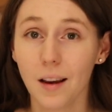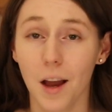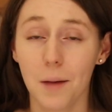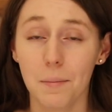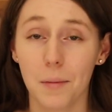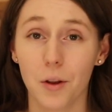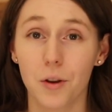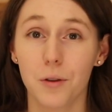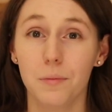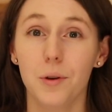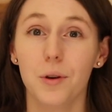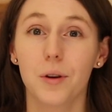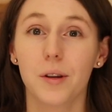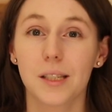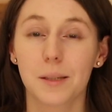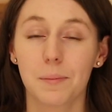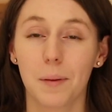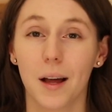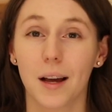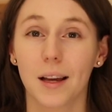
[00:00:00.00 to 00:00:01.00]
I know your
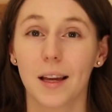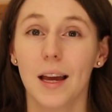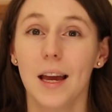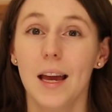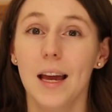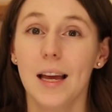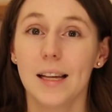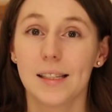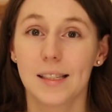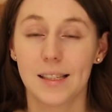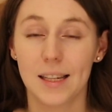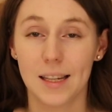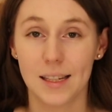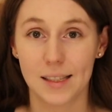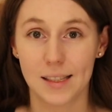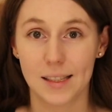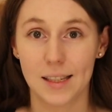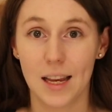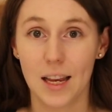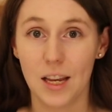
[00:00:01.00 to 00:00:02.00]
mucus plug
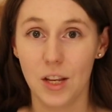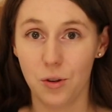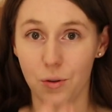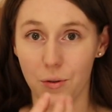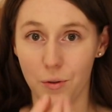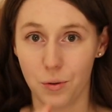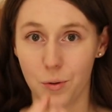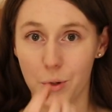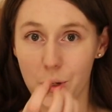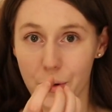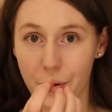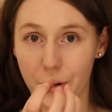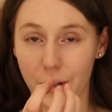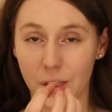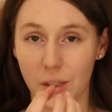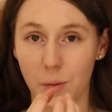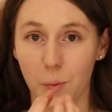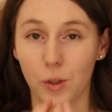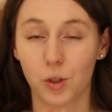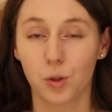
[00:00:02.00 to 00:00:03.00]
sits in your
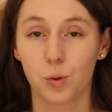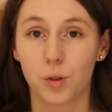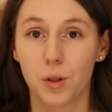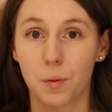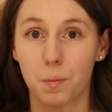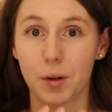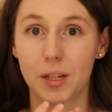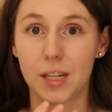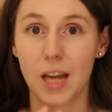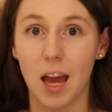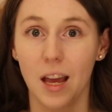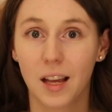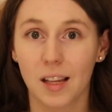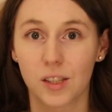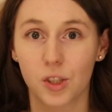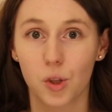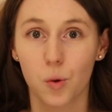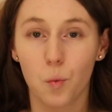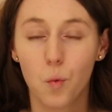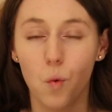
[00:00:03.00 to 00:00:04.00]
uterus, which sort of
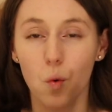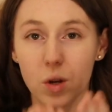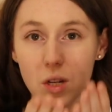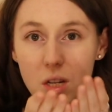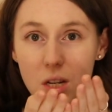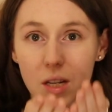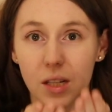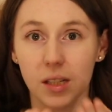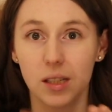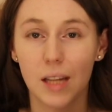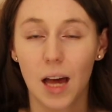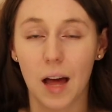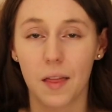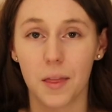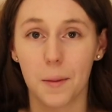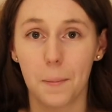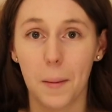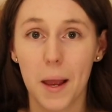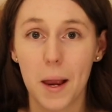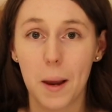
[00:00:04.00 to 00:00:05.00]
protects the waters
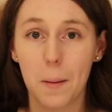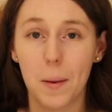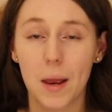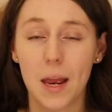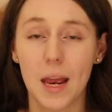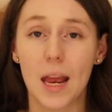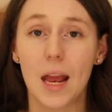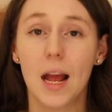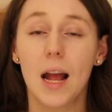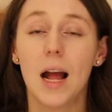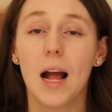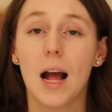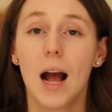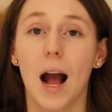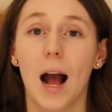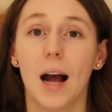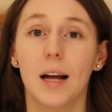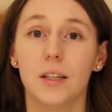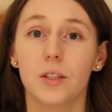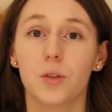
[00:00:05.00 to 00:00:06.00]
and the baby.
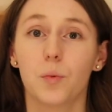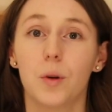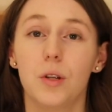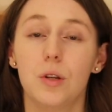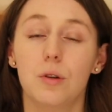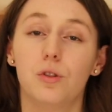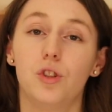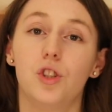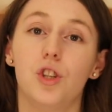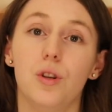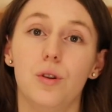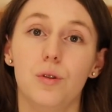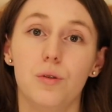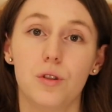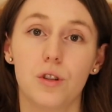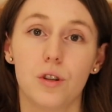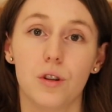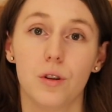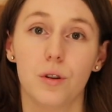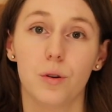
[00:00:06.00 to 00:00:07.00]
And when you're due
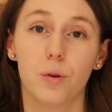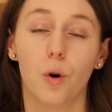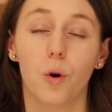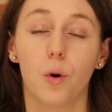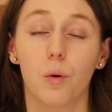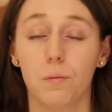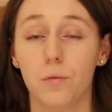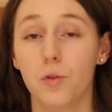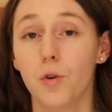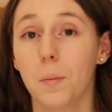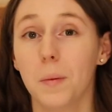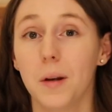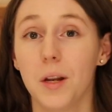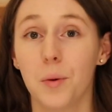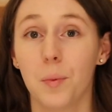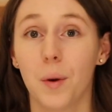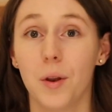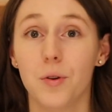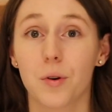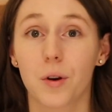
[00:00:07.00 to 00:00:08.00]
to, or
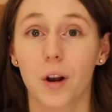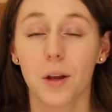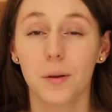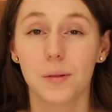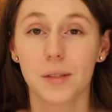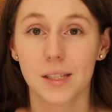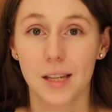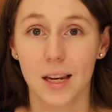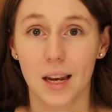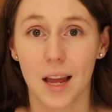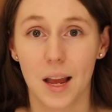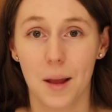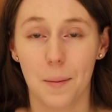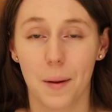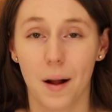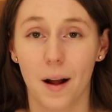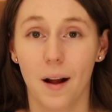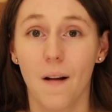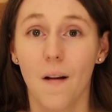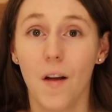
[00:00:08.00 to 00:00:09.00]
normally when you're close to
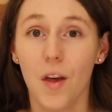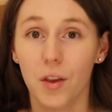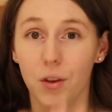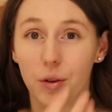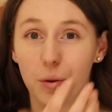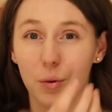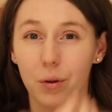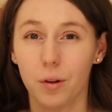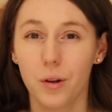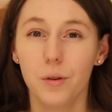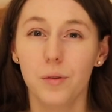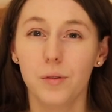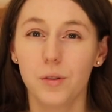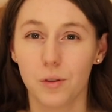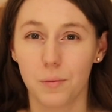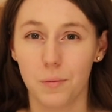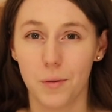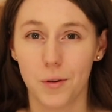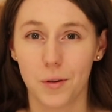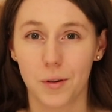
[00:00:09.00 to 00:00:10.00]
labour, you'll lose
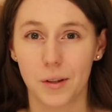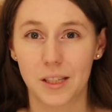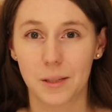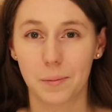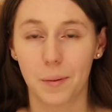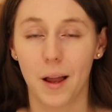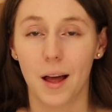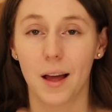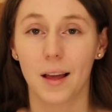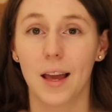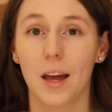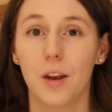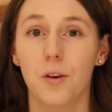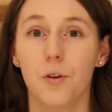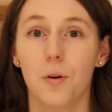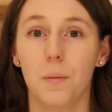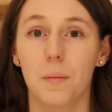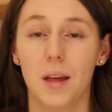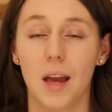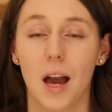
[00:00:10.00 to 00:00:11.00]
your mucus plug and
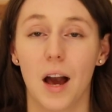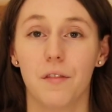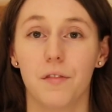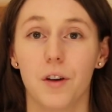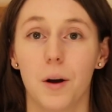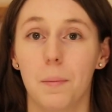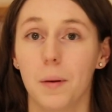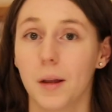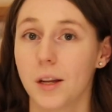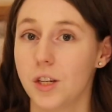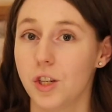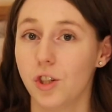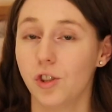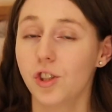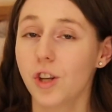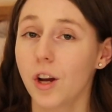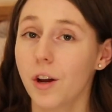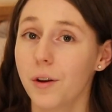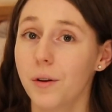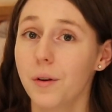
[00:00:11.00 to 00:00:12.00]
normally have a bloody
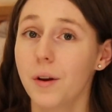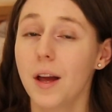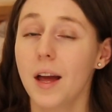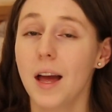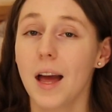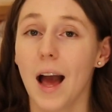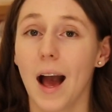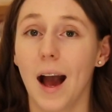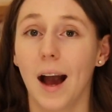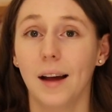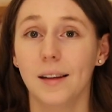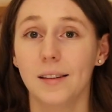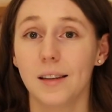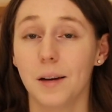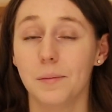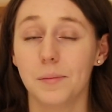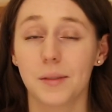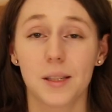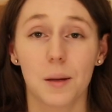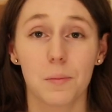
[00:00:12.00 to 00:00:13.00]
show. And
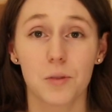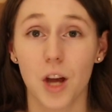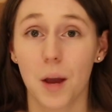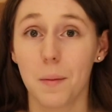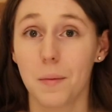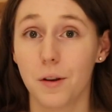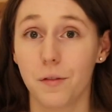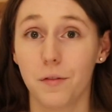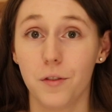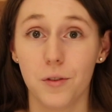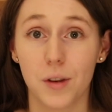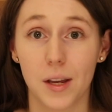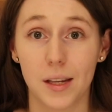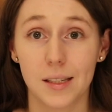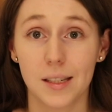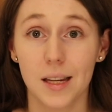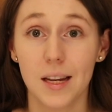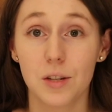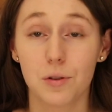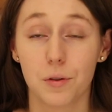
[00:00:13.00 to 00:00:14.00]
um, sometime in a few
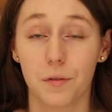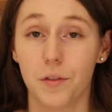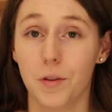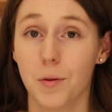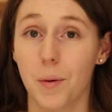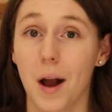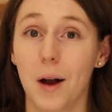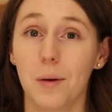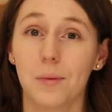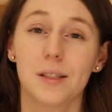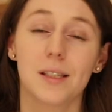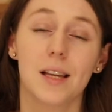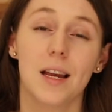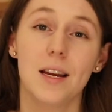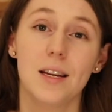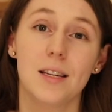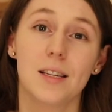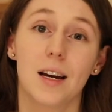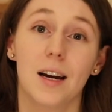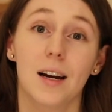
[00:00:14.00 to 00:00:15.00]
days later, a few hours
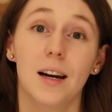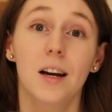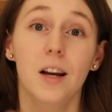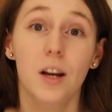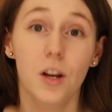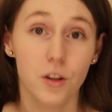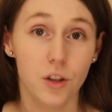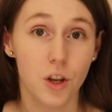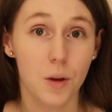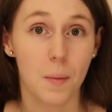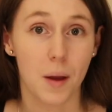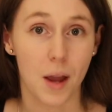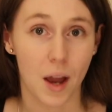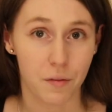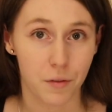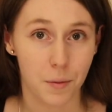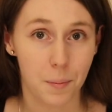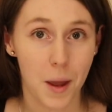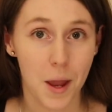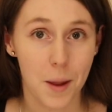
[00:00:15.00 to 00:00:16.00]
later, you may
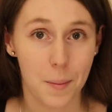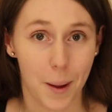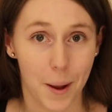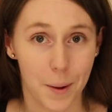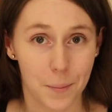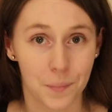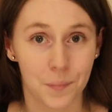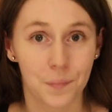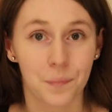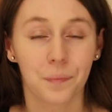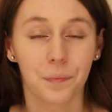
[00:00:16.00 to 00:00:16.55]
have a baby.